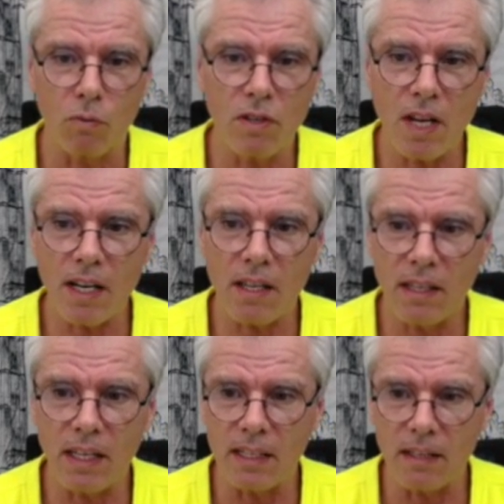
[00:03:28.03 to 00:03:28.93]
None of
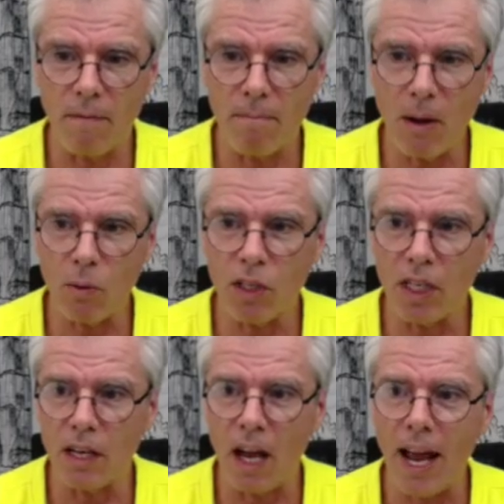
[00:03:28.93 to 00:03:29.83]
these have
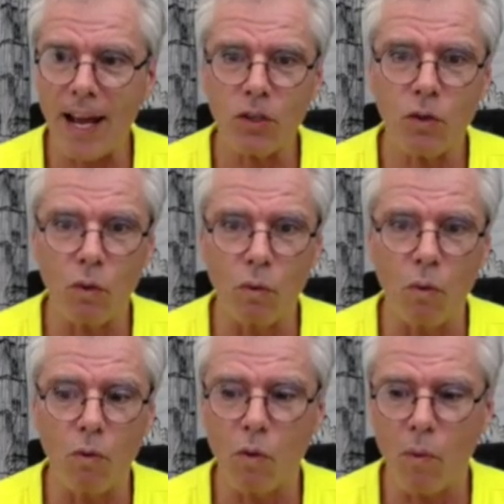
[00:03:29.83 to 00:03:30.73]
melted at all
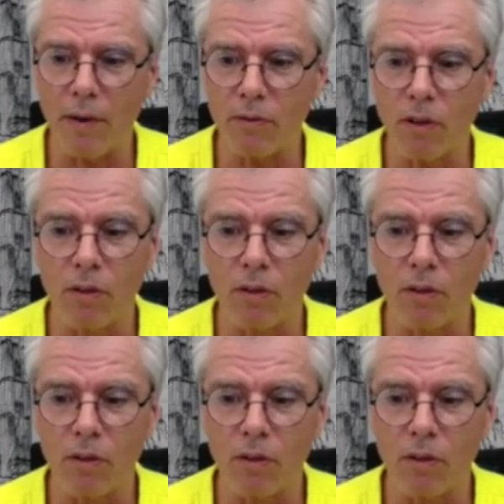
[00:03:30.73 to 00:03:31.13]
the way through,